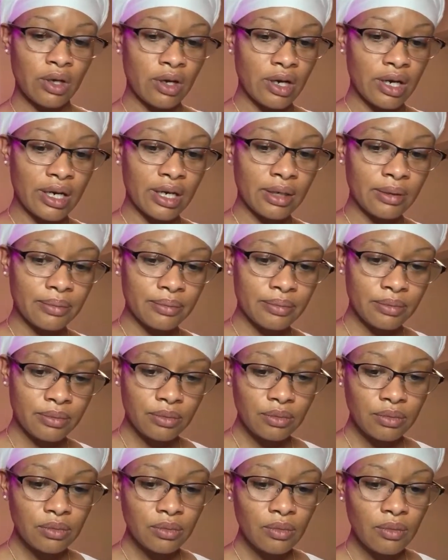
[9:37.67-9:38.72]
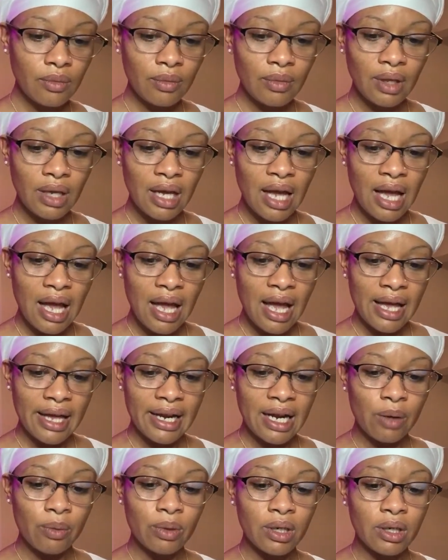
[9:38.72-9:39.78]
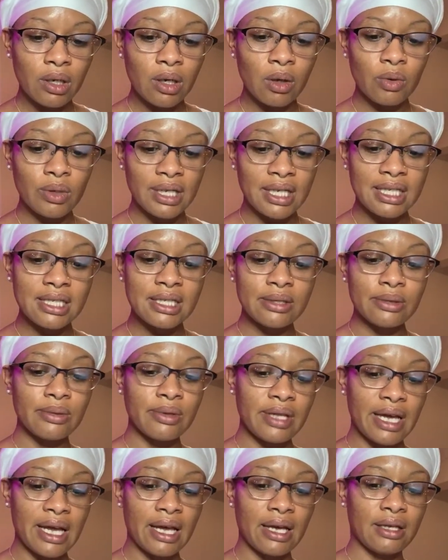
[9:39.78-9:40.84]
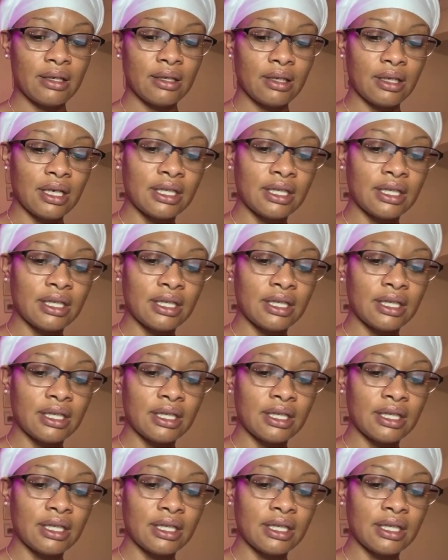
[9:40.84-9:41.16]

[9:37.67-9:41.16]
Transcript: All right. And I want to go into that